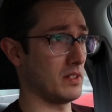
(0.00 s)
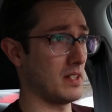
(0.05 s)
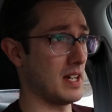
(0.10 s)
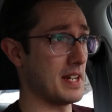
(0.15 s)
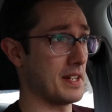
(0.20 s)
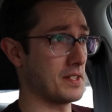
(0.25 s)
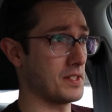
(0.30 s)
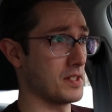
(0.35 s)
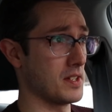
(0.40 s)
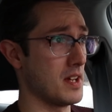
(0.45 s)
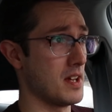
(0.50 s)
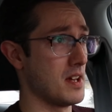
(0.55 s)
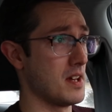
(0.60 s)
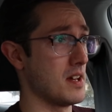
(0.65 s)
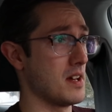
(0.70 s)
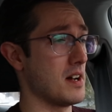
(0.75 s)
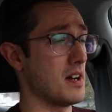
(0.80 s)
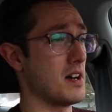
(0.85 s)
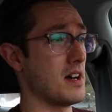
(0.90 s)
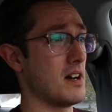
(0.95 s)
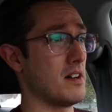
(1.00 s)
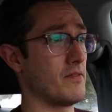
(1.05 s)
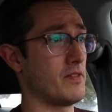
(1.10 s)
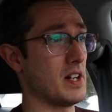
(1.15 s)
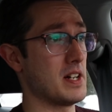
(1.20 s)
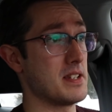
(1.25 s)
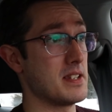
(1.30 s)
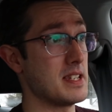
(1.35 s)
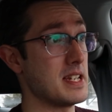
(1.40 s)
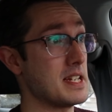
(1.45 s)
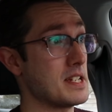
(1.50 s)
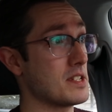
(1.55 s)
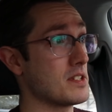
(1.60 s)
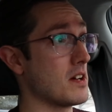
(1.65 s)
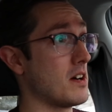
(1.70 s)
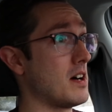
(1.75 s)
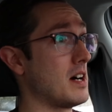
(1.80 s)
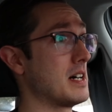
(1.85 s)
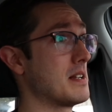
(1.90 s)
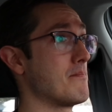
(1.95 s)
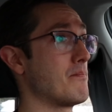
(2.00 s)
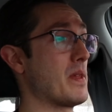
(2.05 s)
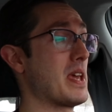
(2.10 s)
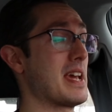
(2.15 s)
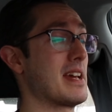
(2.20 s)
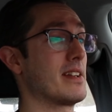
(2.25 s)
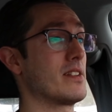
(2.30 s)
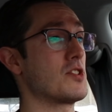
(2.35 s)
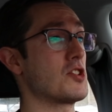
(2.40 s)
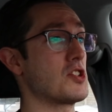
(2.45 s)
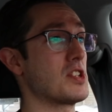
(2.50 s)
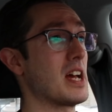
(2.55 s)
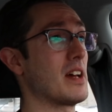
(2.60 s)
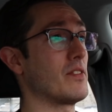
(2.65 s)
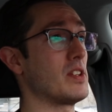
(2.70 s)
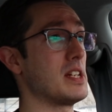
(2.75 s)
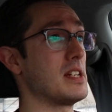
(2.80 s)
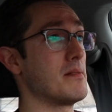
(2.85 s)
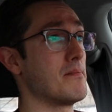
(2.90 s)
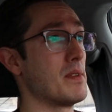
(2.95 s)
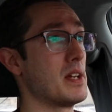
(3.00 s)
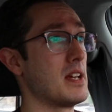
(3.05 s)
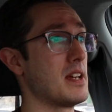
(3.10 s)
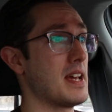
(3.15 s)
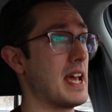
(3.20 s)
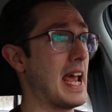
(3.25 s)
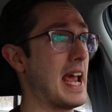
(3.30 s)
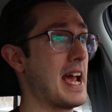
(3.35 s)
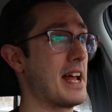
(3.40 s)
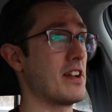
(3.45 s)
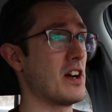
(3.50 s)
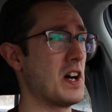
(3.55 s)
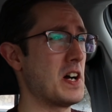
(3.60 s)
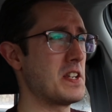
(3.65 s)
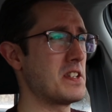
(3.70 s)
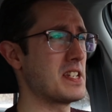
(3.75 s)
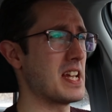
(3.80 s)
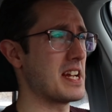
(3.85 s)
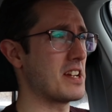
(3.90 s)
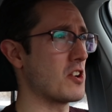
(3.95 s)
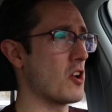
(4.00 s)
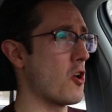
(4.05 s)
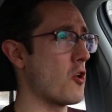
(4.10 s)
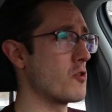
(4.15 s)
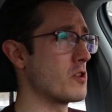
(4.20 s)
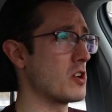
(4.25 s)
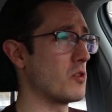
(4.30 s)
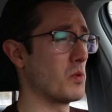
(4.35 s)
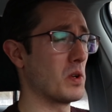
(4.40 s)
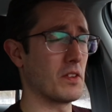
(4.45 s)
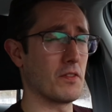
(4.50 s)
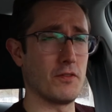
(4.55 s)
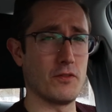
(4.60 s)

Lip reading: likes of Nissan and Chevy and Hyundai Kona with